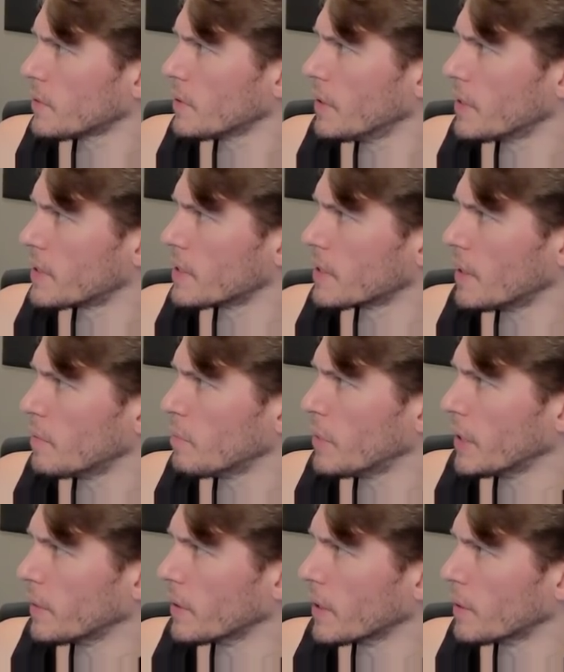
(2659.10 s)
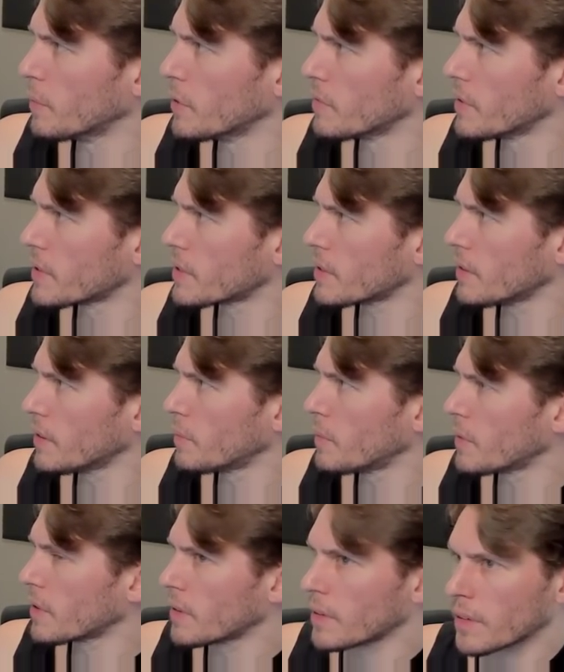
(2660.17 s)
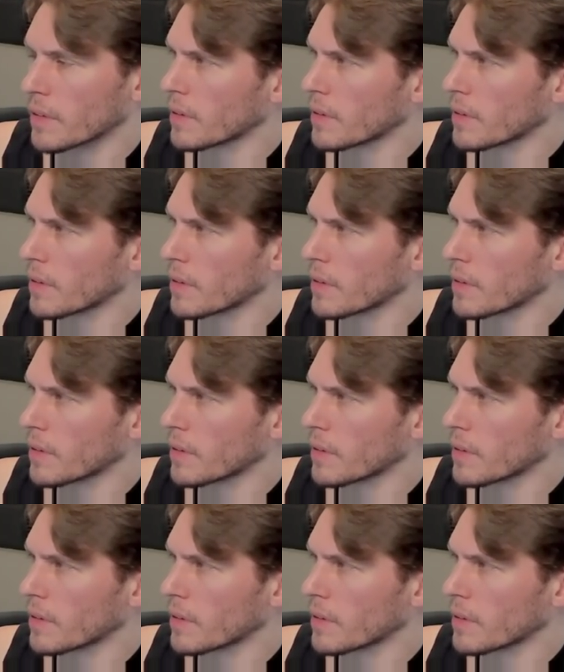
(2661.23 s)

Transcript: List is getting big. We gotta move this a little more.